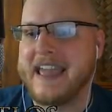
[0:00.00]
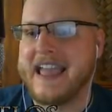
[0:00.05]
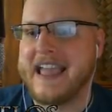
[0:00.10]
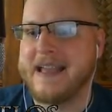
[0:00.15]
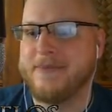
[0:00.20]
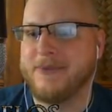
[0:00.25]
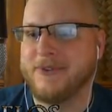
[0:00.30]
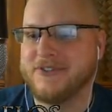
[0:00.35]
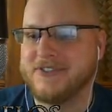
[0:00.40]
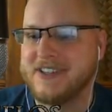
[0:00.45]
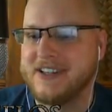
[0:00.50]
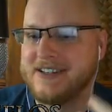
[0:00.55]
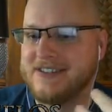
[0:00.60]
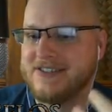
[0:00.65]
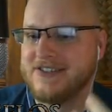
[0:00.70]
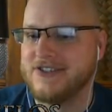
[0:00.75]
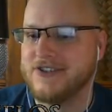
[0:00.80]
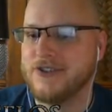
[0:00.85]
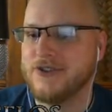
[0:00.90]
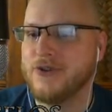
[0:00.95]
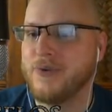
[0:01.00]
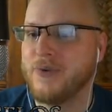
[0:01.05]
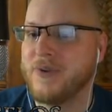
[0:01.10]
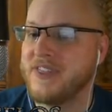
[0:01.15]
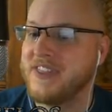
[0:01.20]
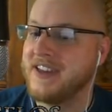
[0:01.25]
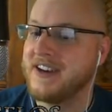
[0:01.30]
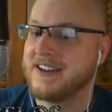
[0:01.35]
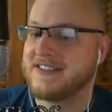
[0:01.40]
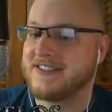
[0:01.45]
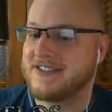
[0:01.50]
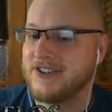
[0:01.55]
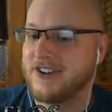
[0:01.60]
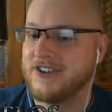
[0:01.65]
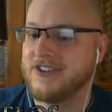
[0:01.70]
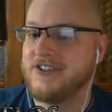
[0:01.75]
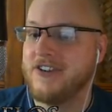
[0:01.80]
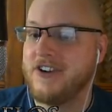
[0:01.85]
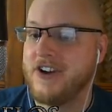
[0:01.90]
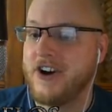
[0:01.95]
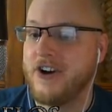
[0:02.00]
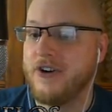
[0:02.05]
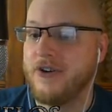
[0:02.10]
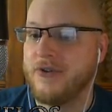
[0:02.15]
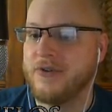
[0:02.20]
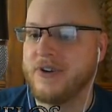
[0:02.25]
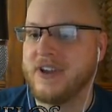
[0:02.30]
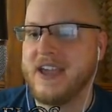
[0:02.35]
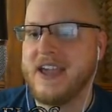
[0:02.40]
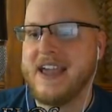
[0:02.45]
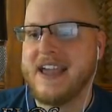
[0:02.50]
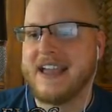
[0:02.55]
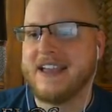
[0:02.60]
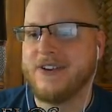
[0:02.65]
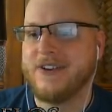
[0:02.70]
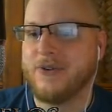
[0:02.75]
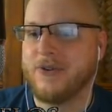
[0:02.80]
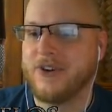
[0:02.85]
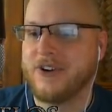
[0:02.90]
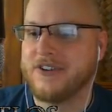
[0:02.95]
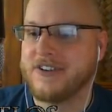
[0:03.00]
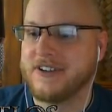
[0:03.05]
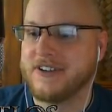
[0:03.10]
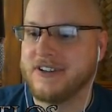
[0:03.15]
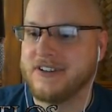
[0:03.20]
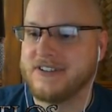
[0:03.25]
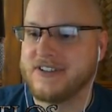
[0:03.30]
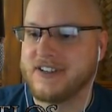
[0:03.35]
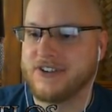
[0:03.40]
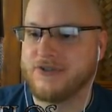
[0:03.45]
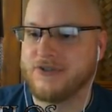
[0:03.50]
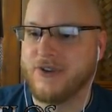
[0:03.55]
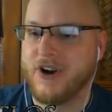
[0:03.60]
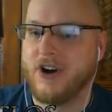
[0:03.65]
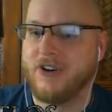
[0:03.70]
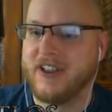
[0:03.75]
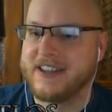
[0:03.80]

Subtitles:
able to do within a certain node in order to grow.